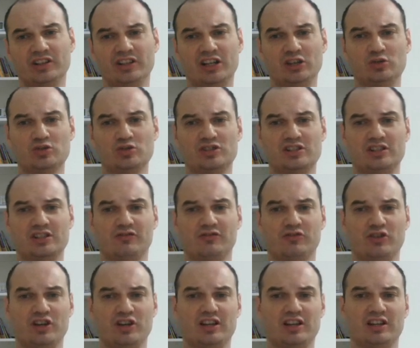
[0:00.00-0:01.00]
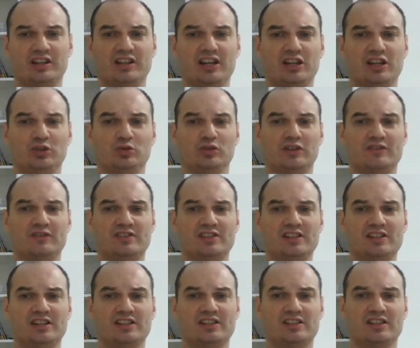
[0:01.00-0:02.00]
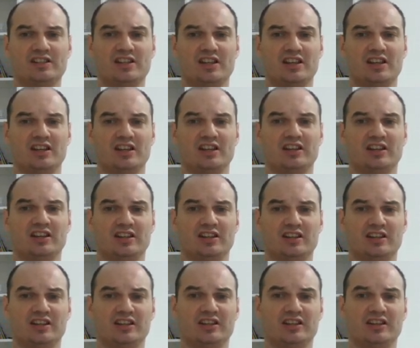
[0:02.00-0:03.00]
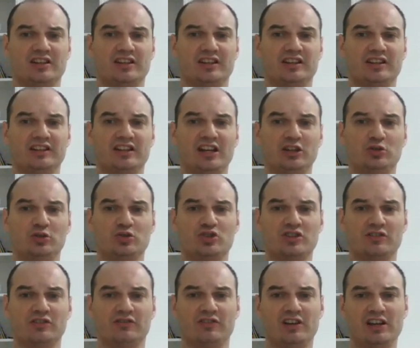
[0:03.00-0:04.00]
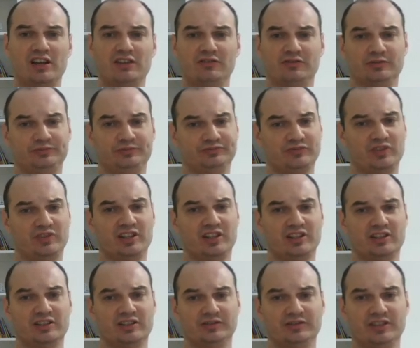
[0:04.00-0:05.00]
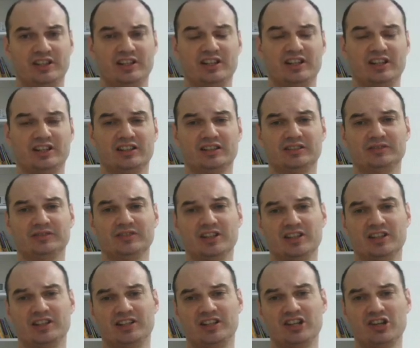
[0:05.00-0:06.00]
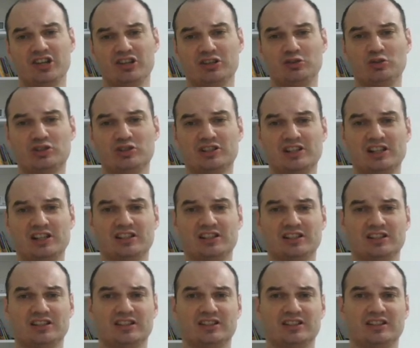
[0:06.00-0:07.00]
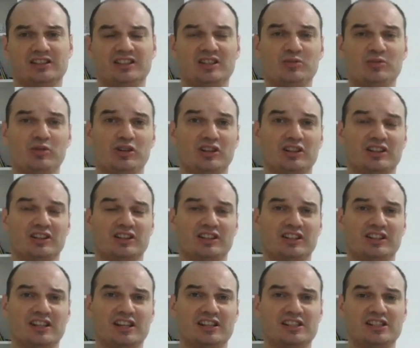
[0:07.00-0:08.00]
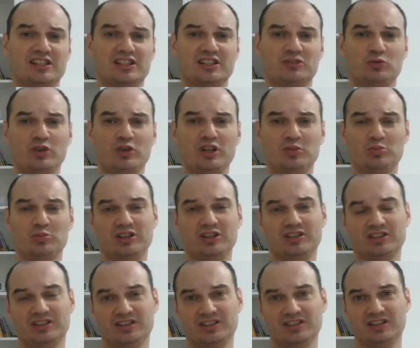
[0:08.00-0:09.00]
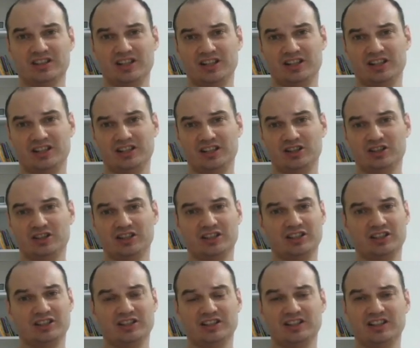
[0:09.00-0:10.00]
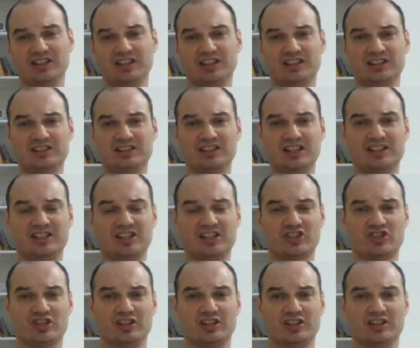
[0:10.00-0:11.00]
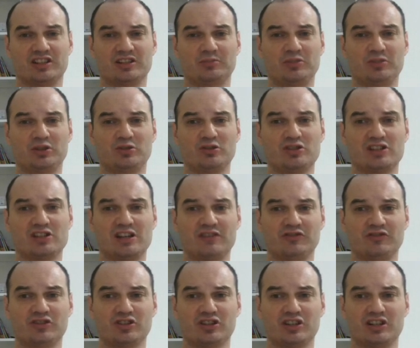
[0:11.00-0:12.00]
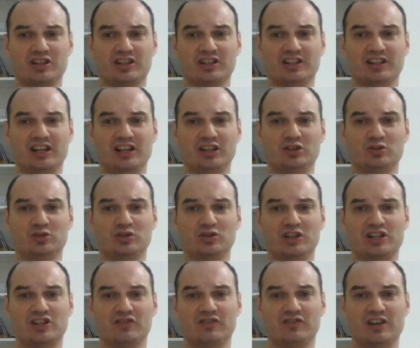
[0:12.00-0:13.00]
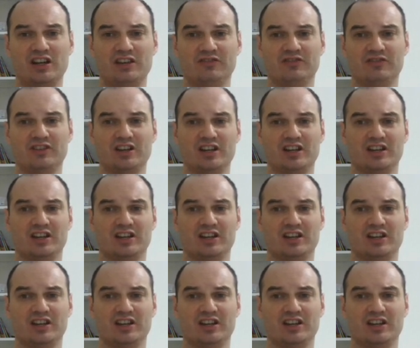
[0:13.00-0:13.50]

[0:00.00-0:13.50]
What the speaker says: knight to c3, knight to f6, knight to g5, and here it looks like Diemer hanged his queen, but it's not actually, because after knight to h5,